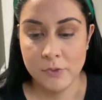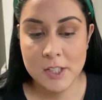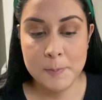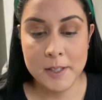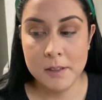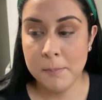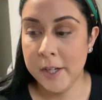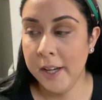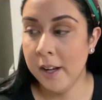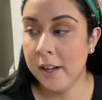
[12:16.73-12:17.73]
spend the
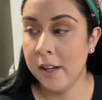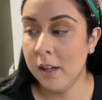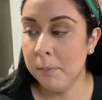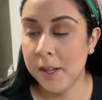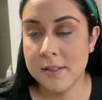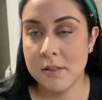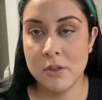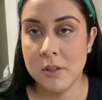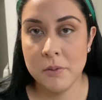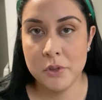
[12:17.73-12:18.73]
money on it because
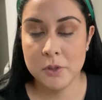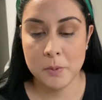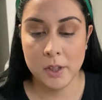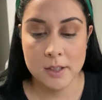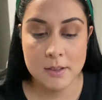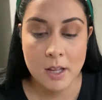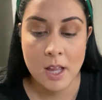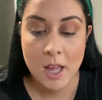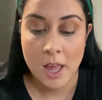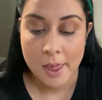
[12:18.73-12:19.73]
it was just pointless.
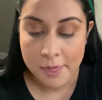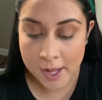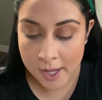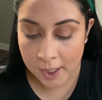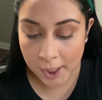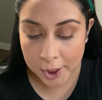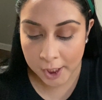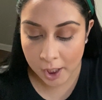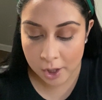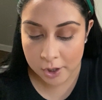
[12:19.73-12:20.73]
Then
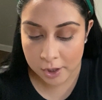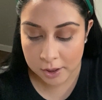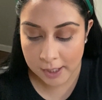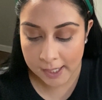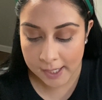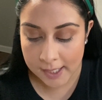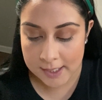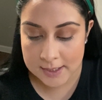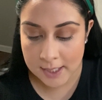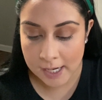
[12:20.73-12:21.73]
the other
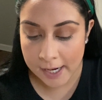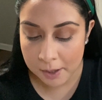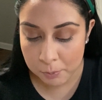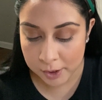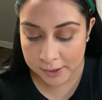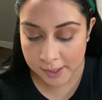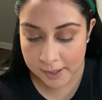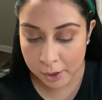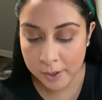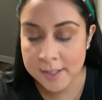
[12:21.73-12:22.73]
things that I really think
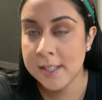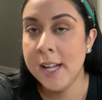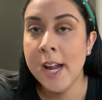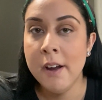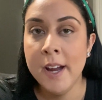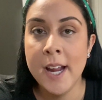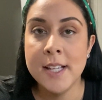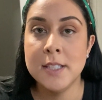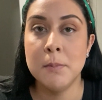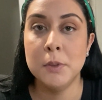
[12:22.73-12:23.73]
that you need to carry
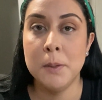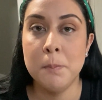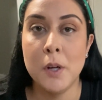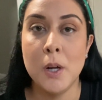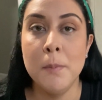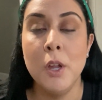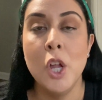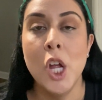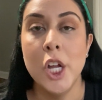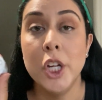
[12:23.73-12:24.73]
is some lip balm.
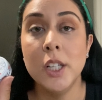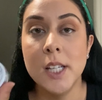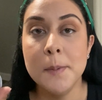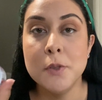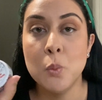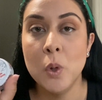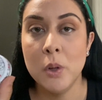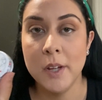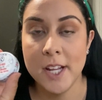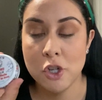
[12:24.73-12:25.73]
Your lips
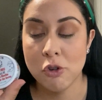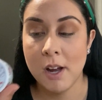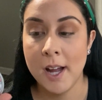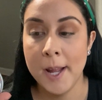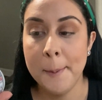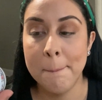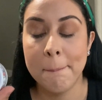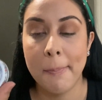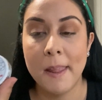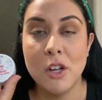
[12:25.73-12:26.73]
will get dry,
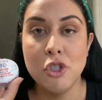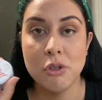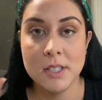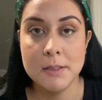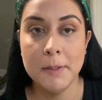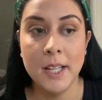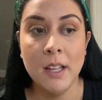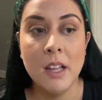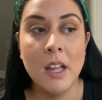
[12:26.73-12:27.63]
trust me.